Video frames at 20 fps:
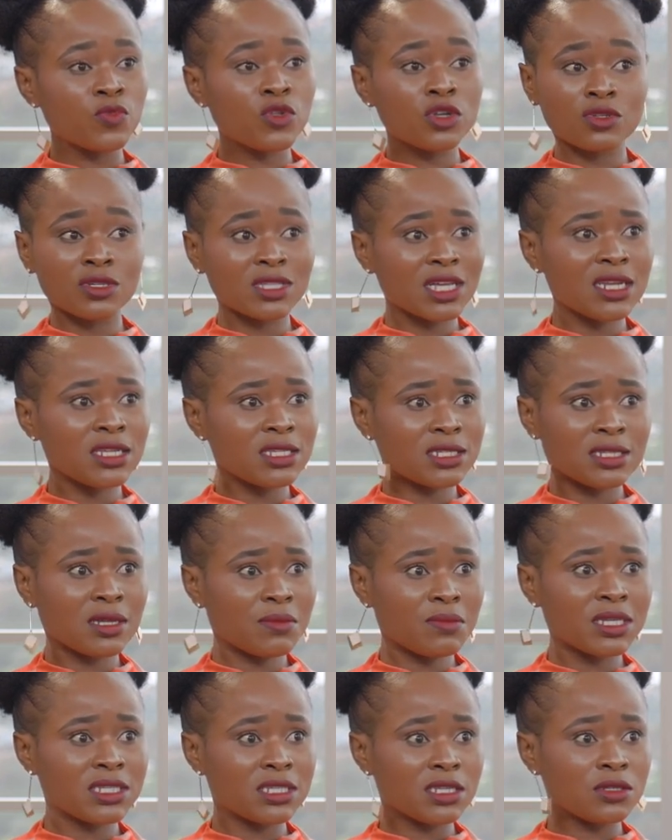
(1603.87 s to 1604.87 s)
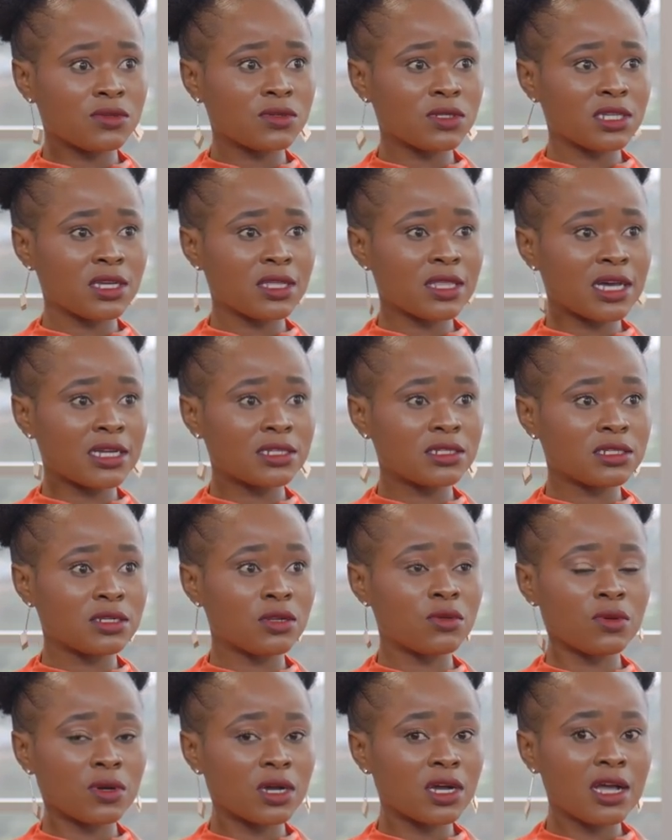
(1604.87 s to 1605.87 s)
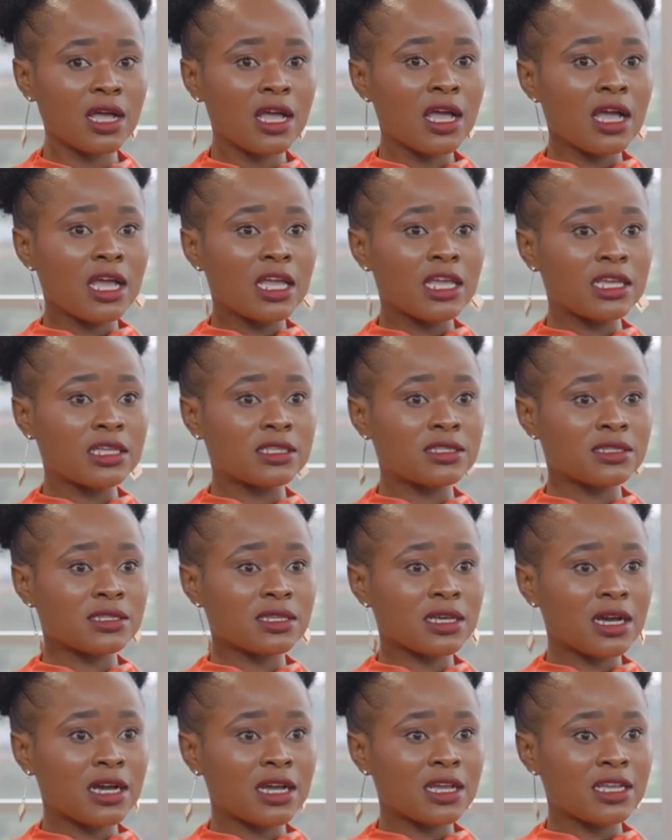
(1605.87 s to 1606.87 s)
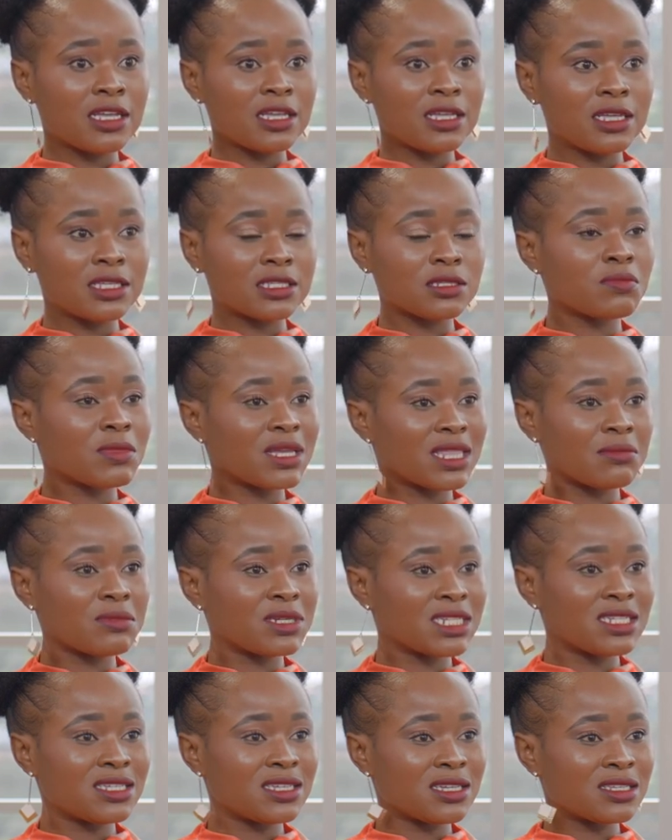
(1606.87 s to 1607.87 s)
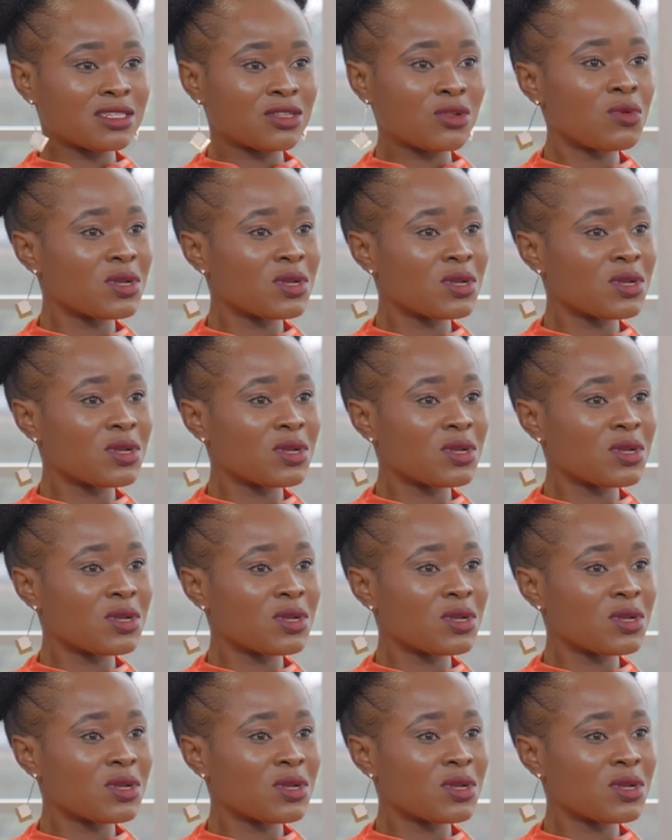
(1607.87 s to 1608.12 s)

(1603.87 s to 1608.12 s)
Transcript: So that is the message to say that, look, it's uh, it's mathematics.